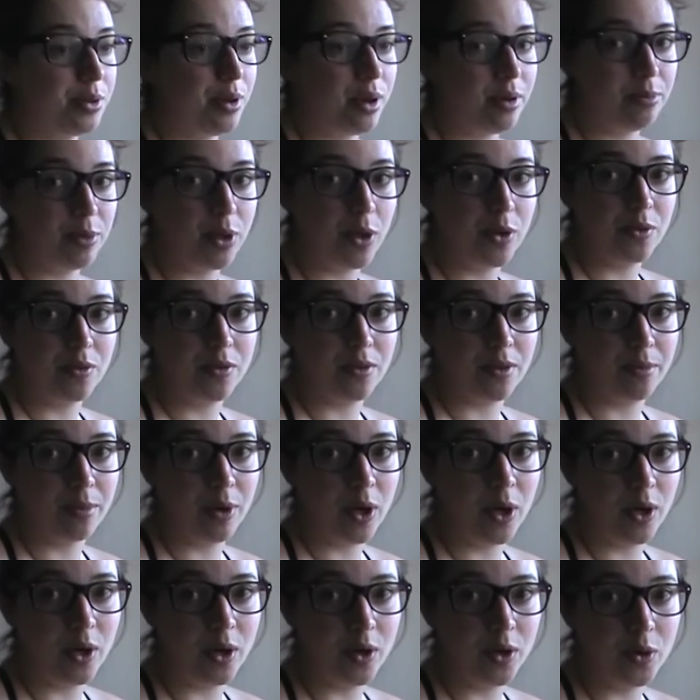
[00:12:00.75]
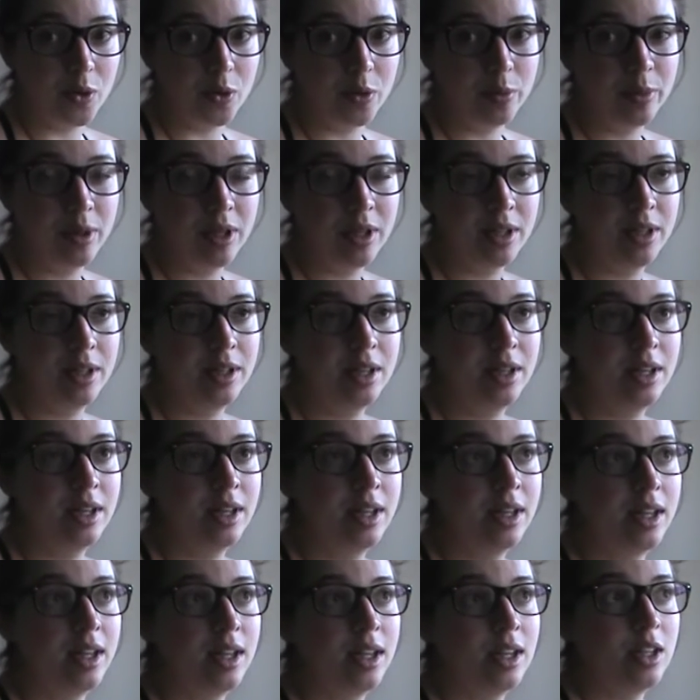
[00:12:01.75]
upload from home,
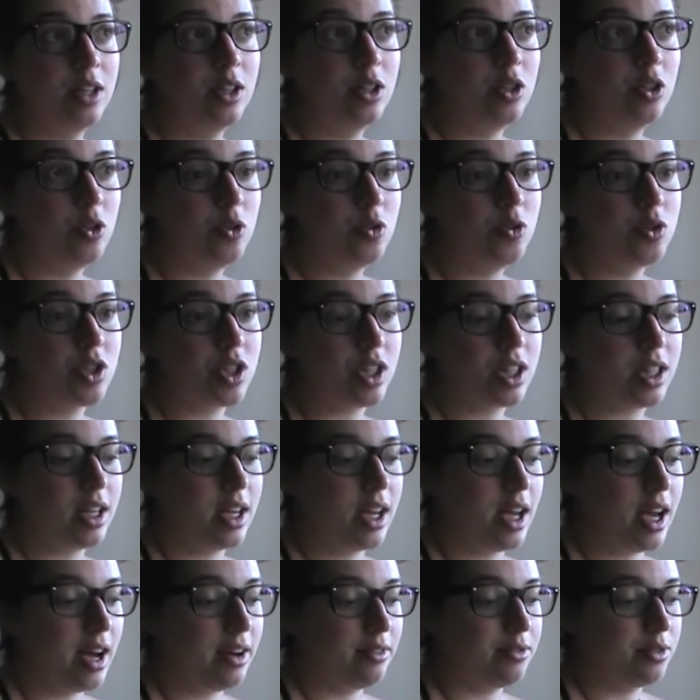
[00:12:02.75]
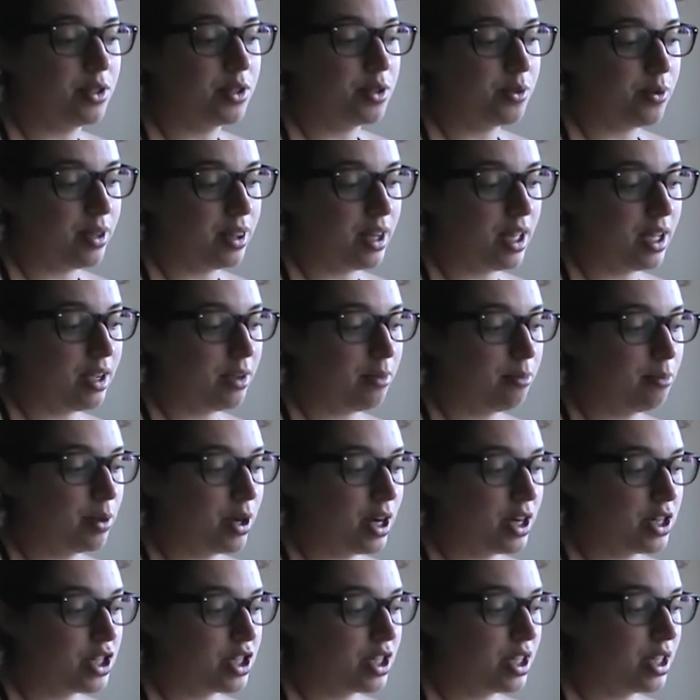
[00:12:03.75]
usually after doing that
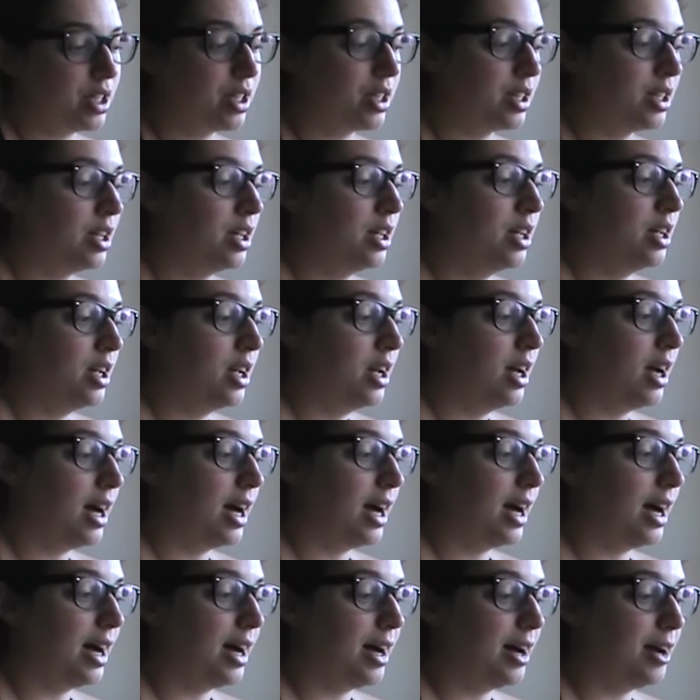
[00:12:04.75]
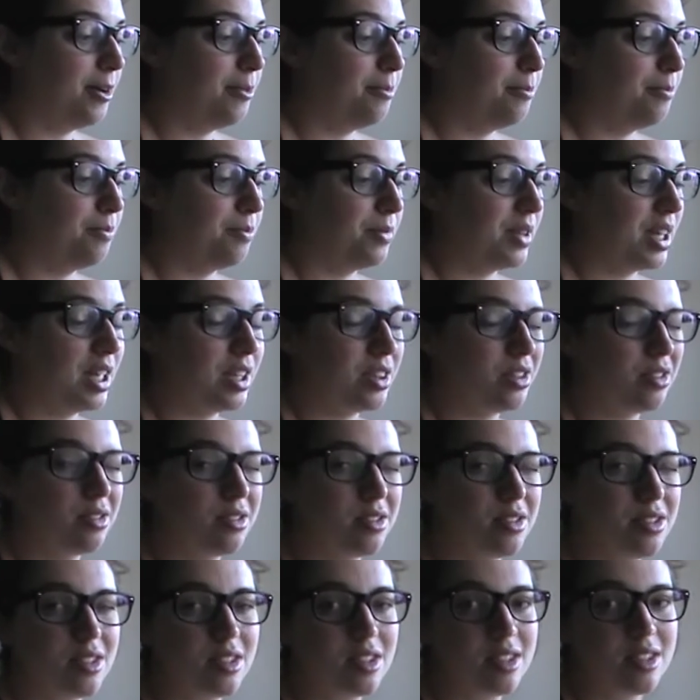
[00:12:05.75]
compression,
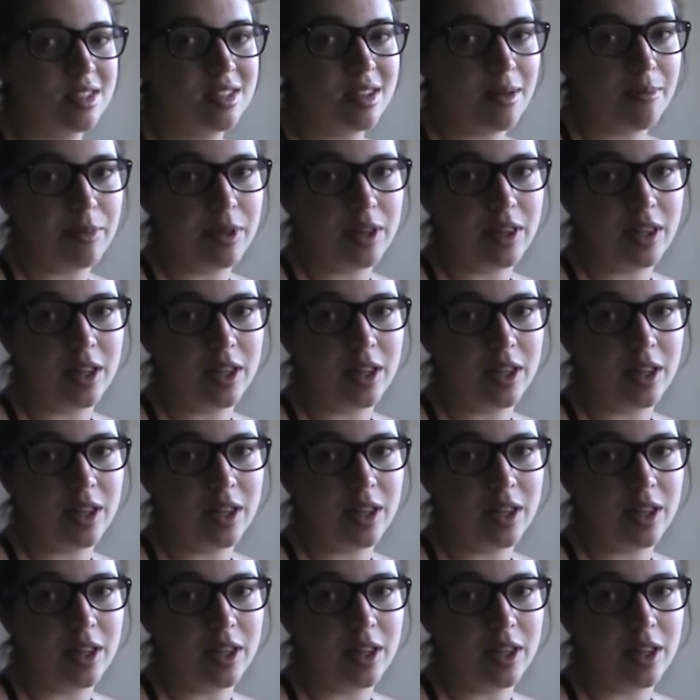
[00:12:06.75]
it's something